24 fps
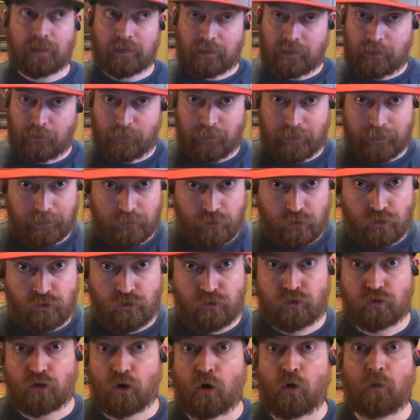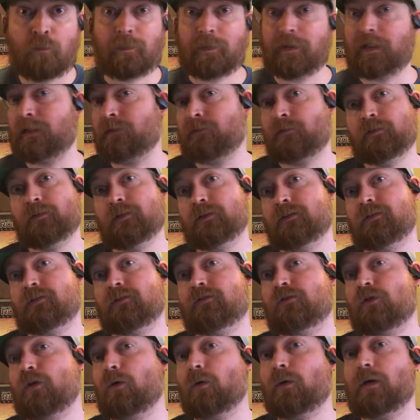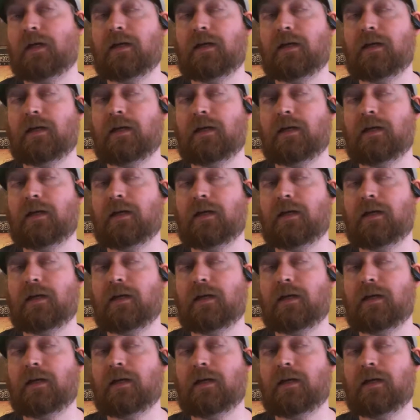could be so big for this. So